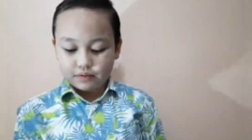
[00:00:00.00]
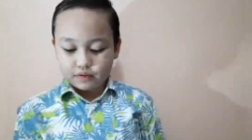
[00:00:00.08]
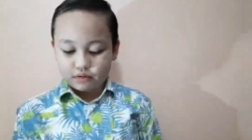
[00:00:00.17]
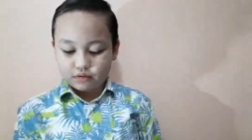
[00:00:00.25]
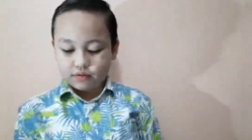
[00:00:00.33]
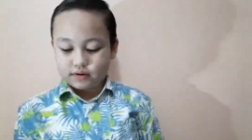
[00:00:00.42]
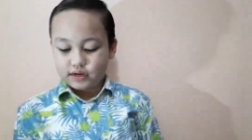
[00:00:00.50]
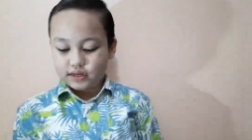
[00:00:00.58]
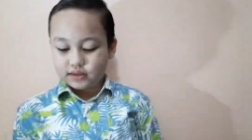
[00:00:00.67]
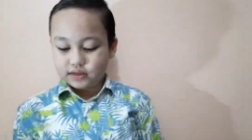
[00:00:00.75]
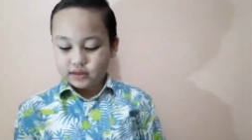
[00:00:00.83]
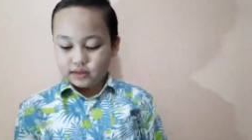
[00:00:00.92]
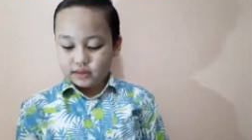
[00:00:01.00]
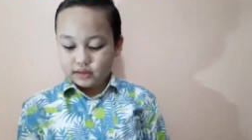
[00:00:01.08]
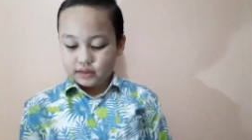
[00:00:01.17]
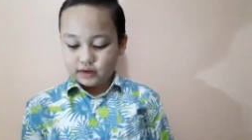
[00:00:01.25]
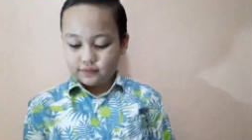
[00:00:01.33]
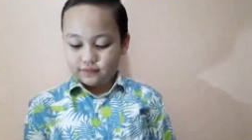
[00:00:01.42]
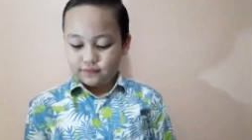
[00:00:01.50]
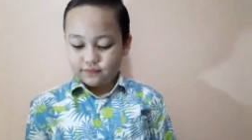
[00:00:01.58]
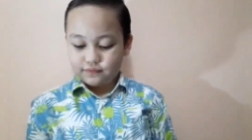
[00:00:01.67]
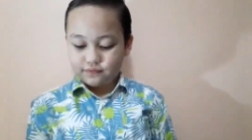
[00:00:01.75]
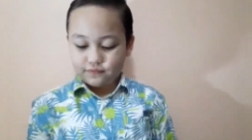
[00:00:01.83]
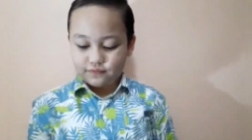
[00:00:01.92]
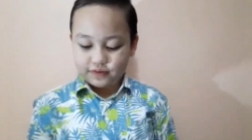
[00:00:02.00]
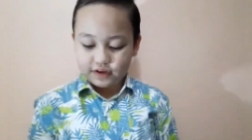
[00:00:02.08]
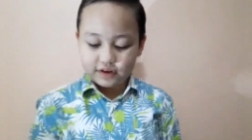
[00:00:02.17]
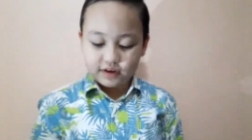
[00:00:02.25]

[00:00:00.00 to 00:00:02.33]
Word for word: who had their fear